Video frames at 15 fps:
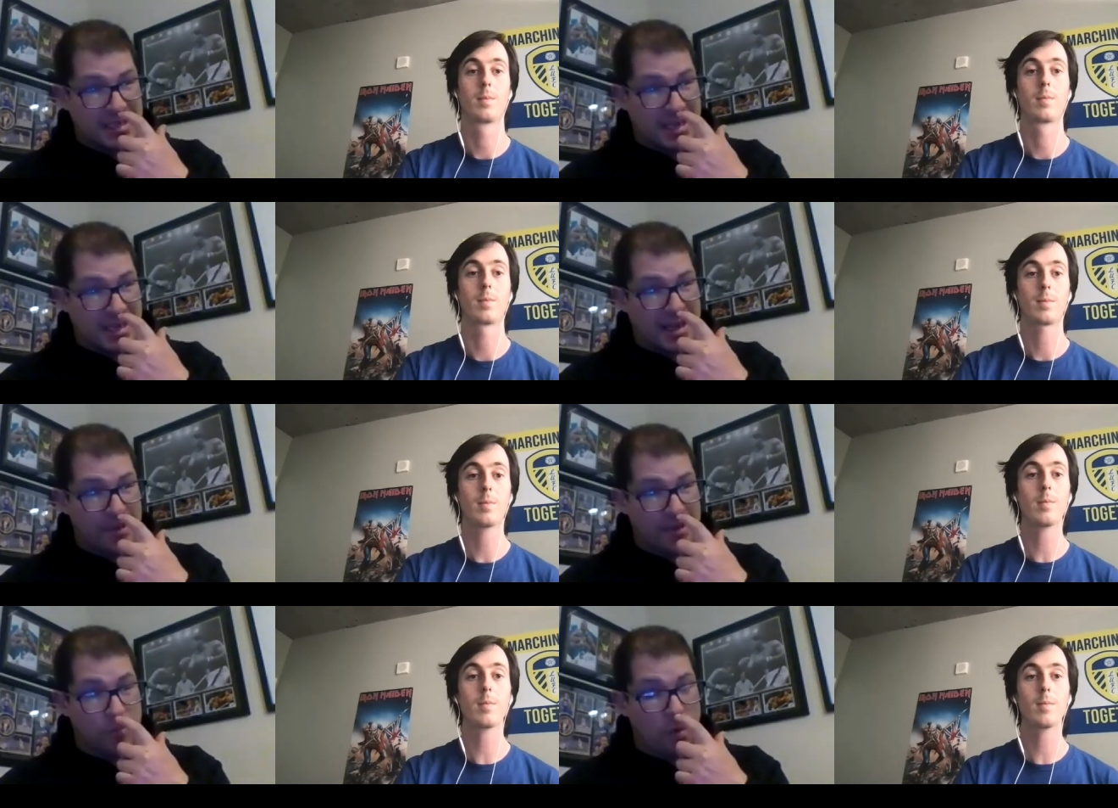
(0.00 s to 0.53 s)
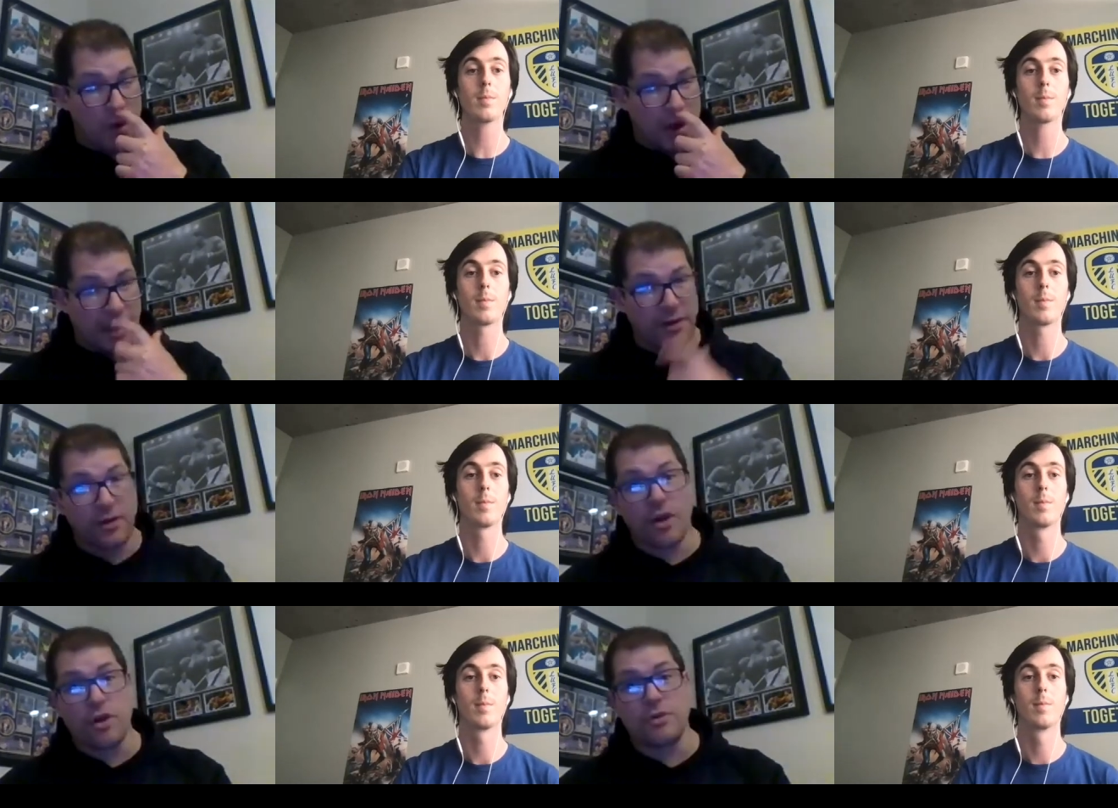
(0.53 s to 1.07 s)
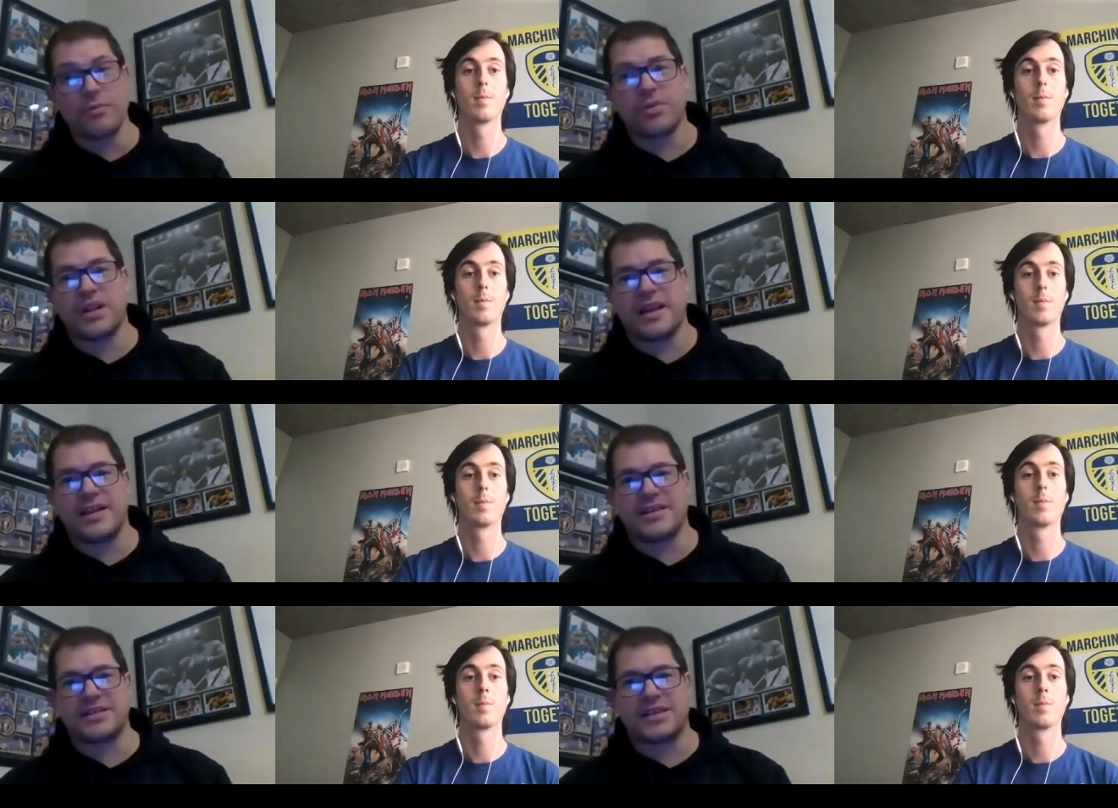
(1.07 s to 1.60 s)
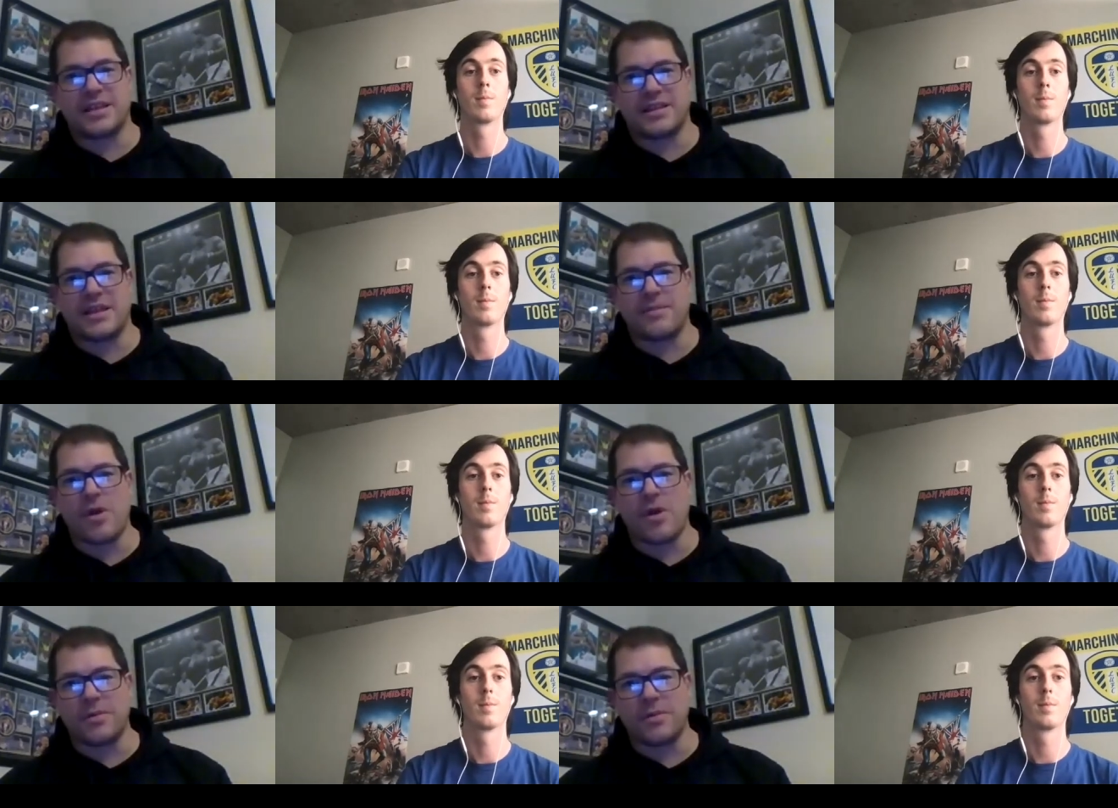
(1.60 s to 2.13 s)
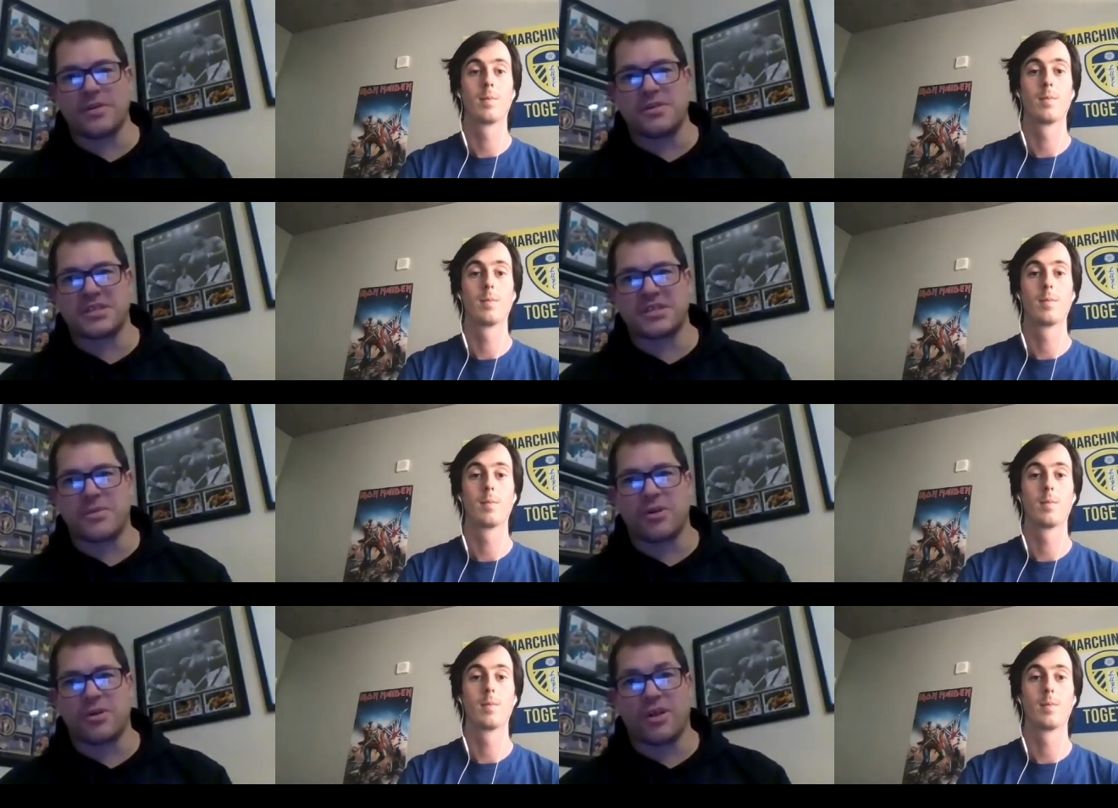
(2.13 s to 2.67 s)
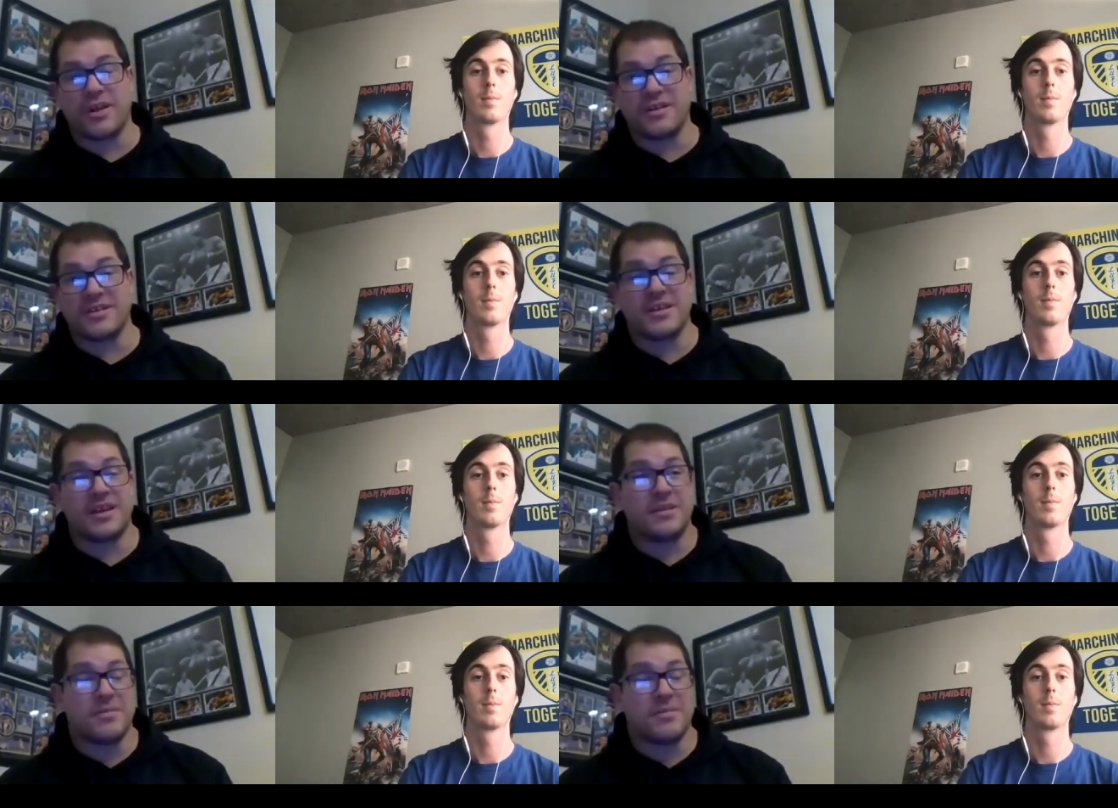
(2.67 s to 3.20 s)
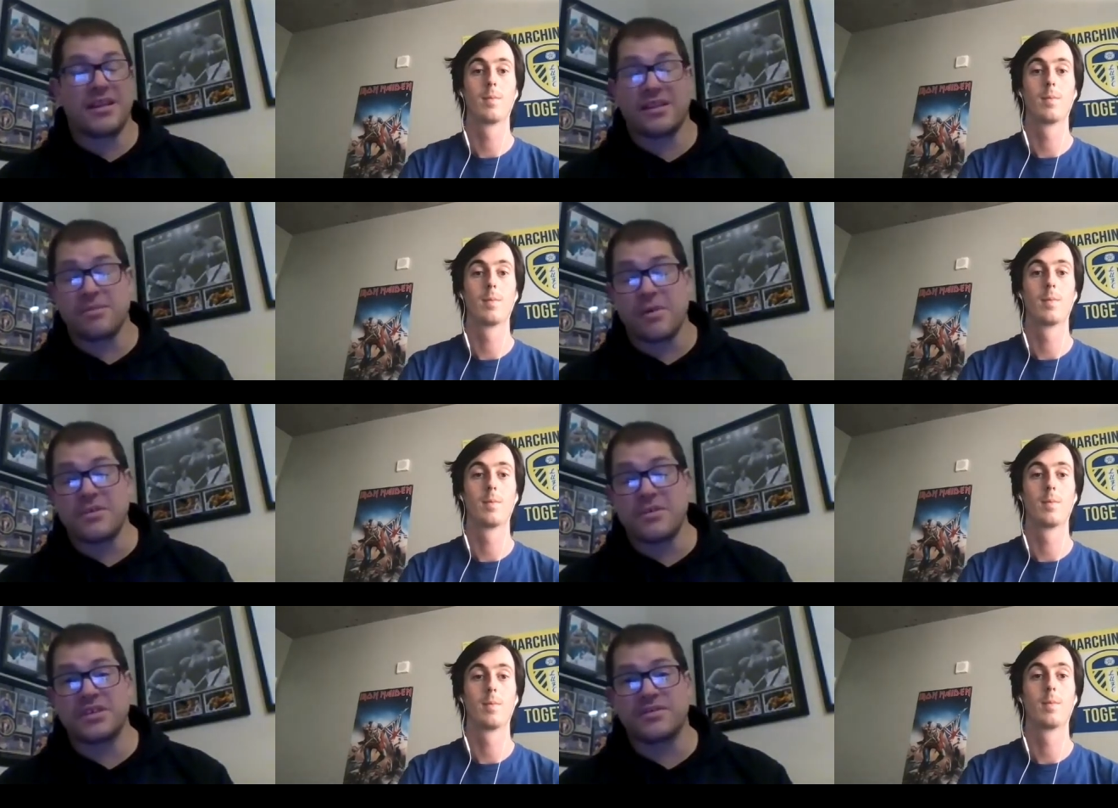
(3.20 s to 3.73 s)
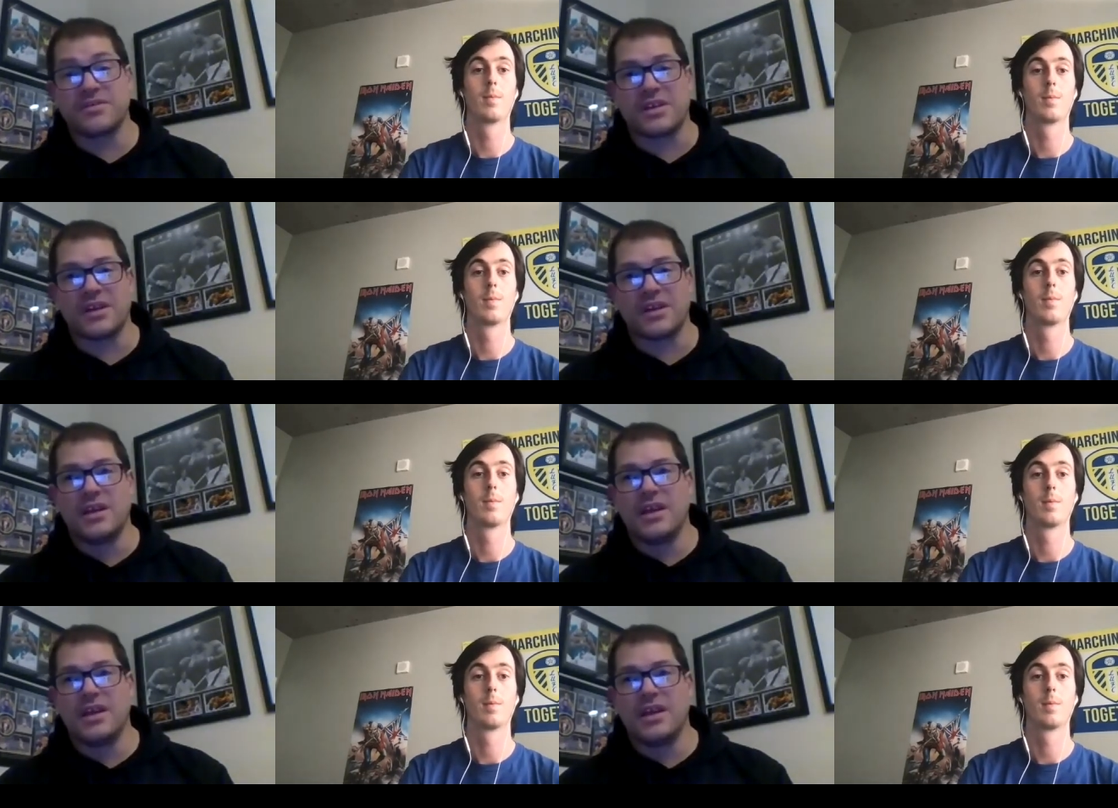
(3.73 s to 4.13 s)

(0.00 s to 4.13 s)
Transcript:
Speaker 1: uh, more unknown players get their moment in the spotlight and, and make the most of it